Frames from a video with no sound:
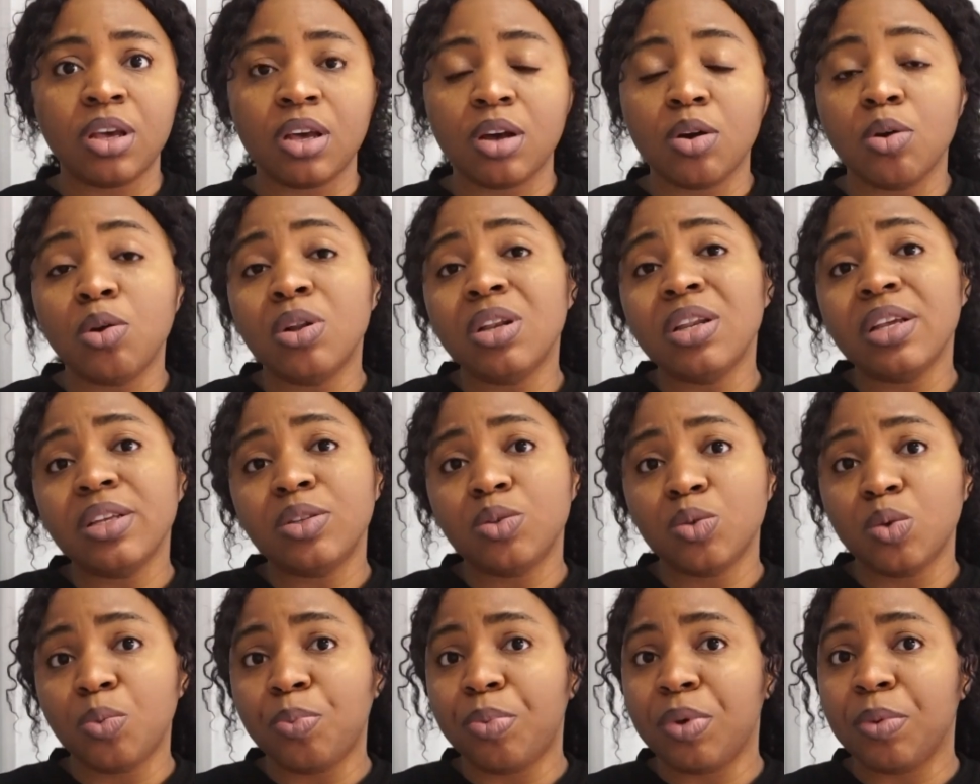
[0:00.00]
only
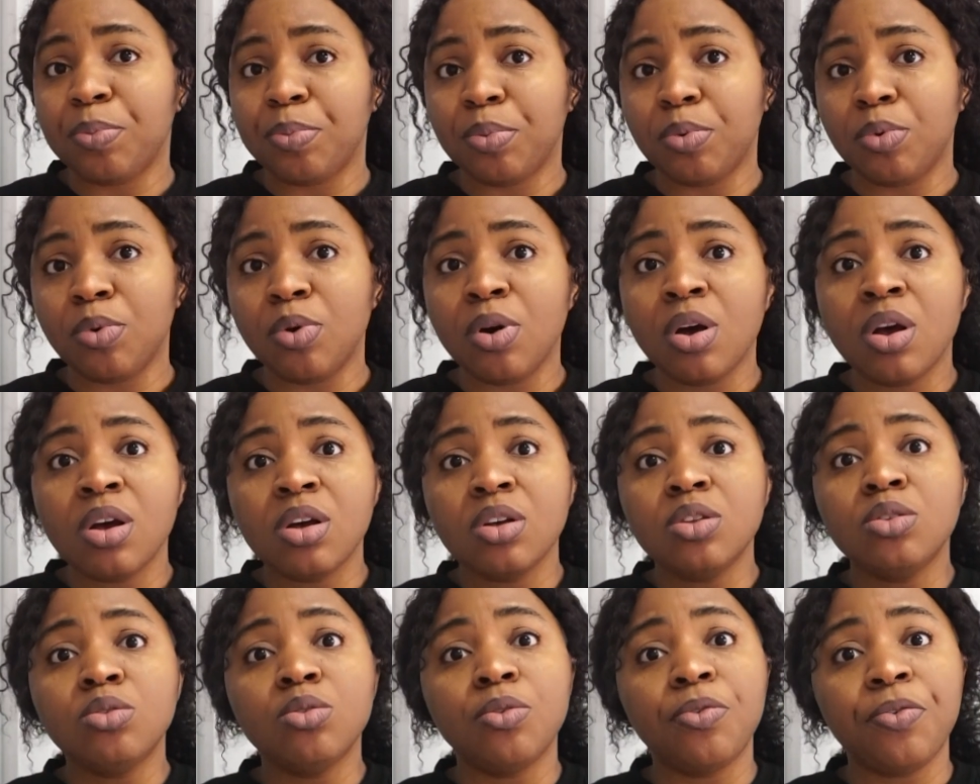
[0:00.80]
2 people
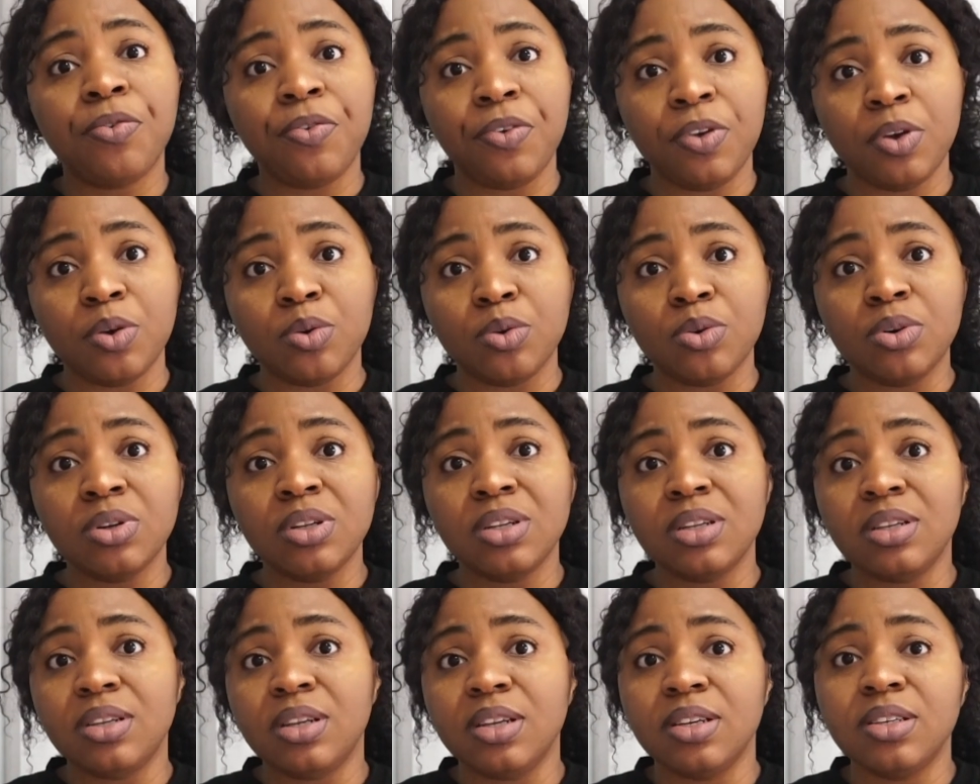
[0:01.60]
to fill
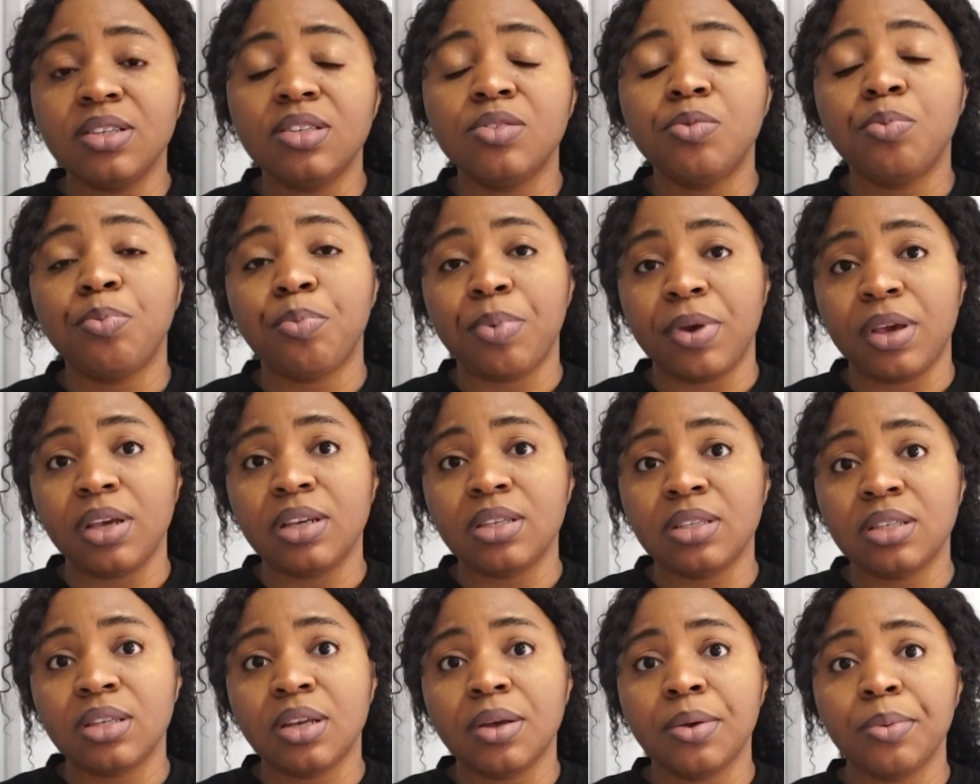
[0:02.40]
this space.